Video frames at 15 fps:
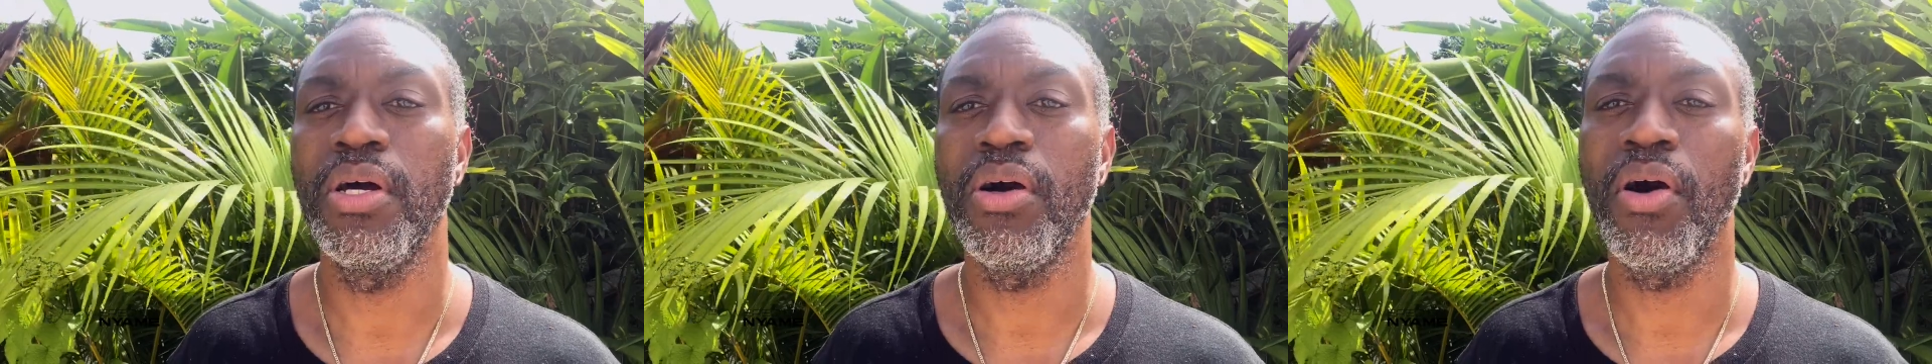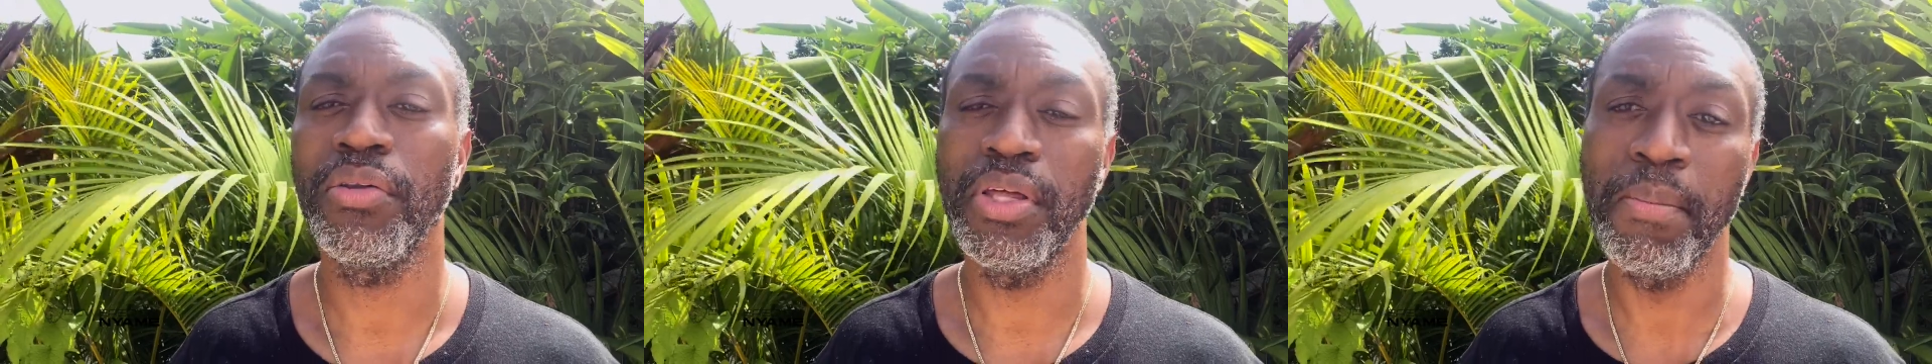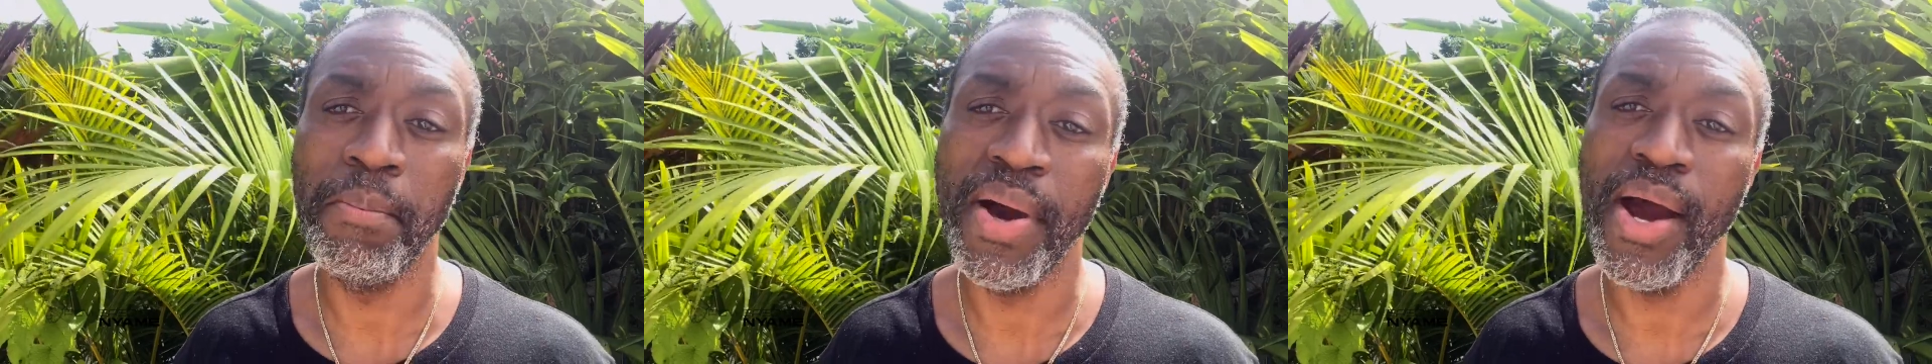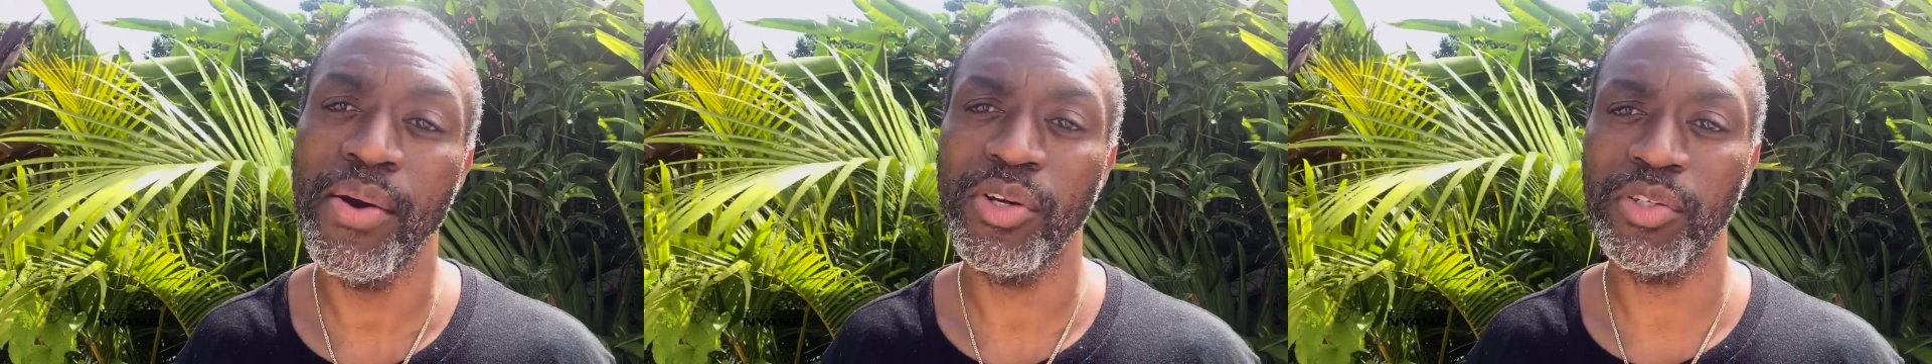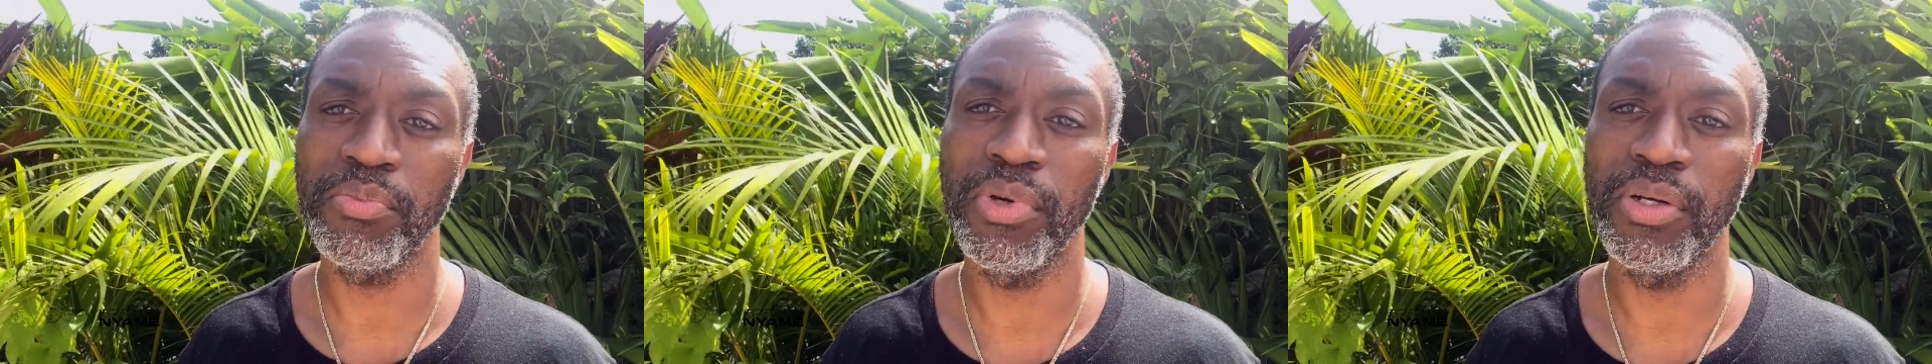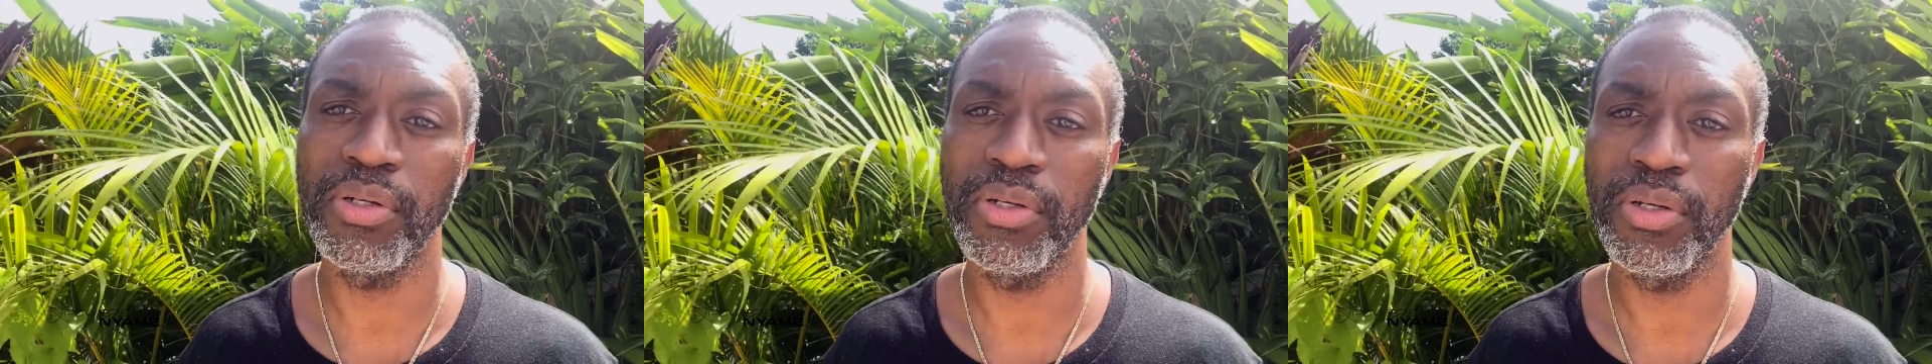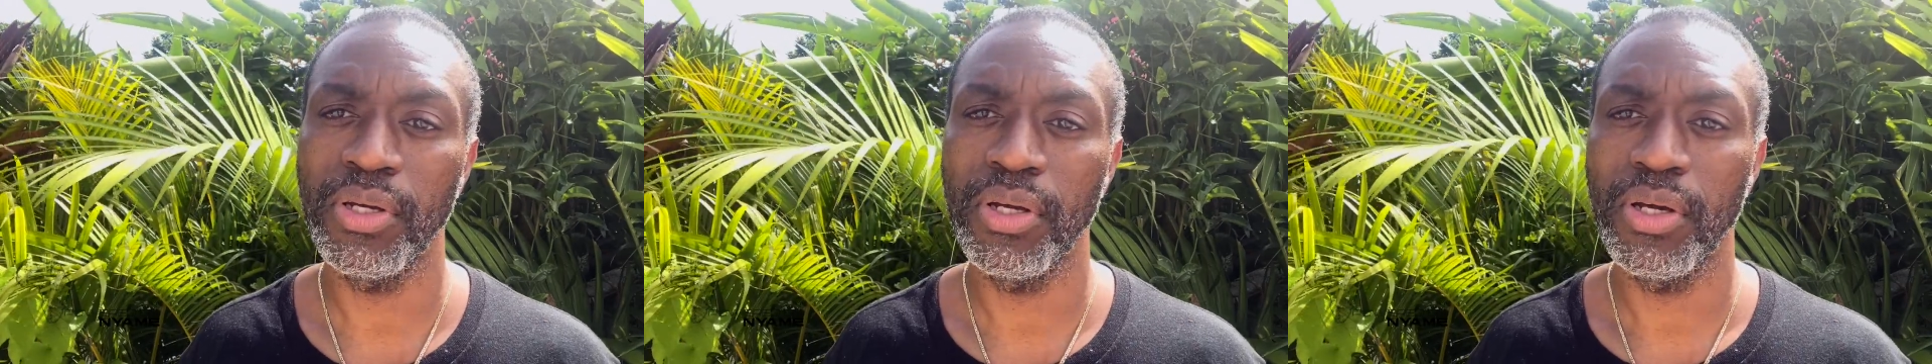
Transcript: or the embarrassment